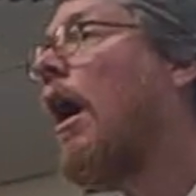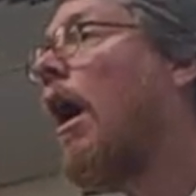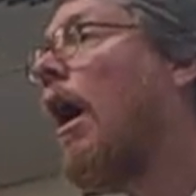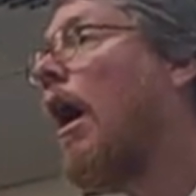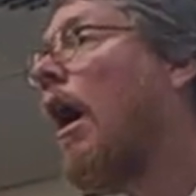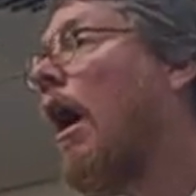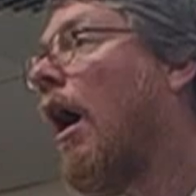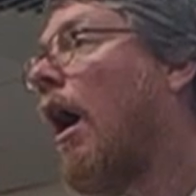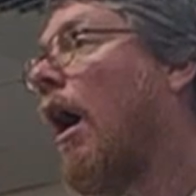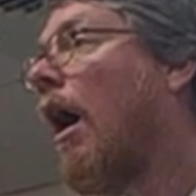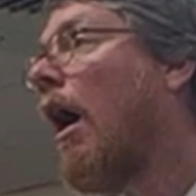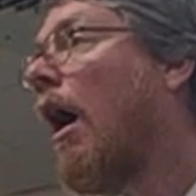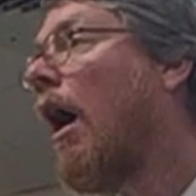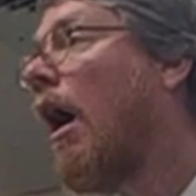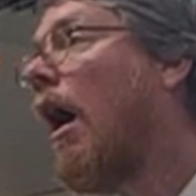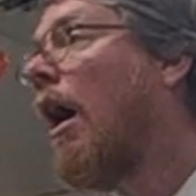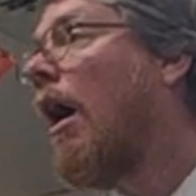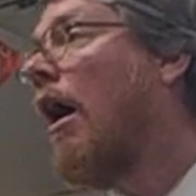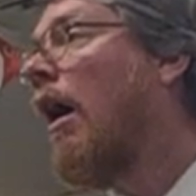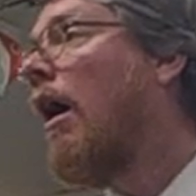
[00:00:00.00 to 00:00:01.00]

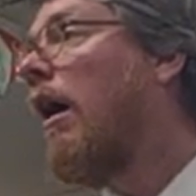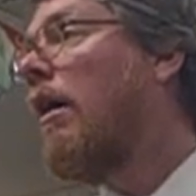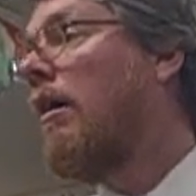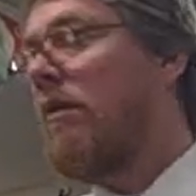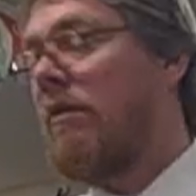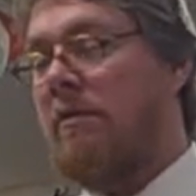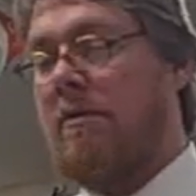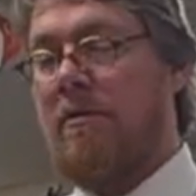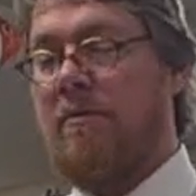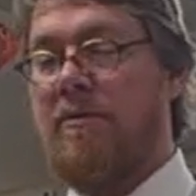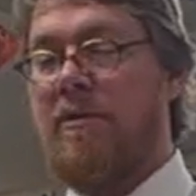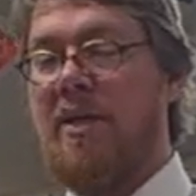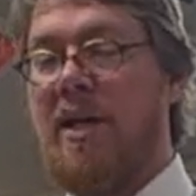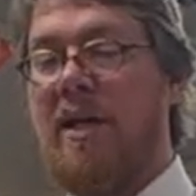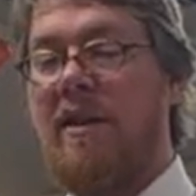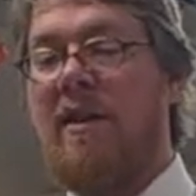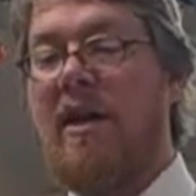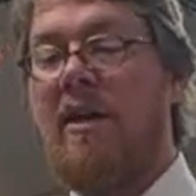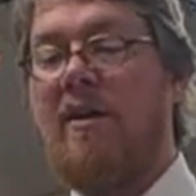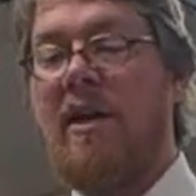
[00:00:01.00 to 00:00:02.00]
Scapula. I'm
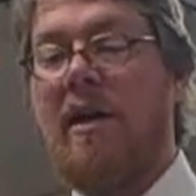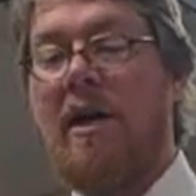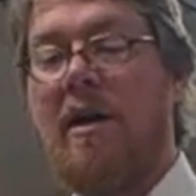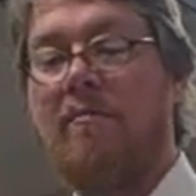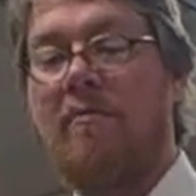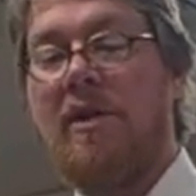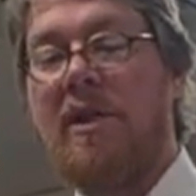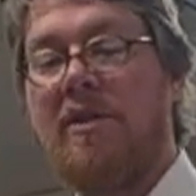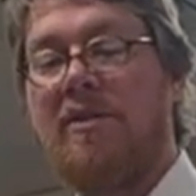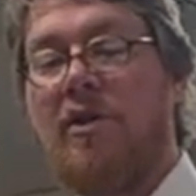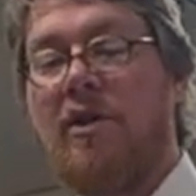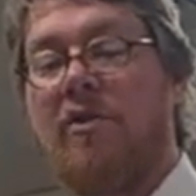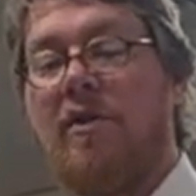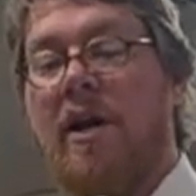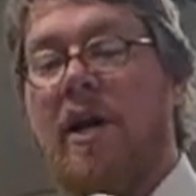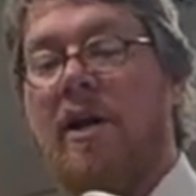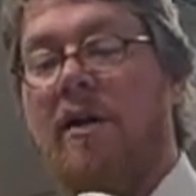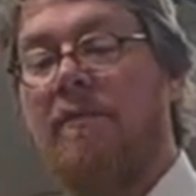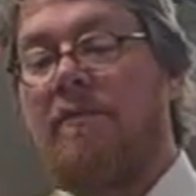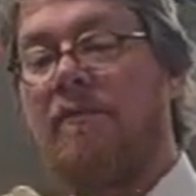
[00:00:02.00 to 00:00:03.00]
saying that like I'm Melissa
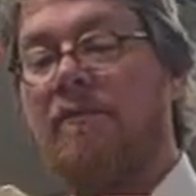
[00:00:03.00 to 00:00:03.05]
Grant.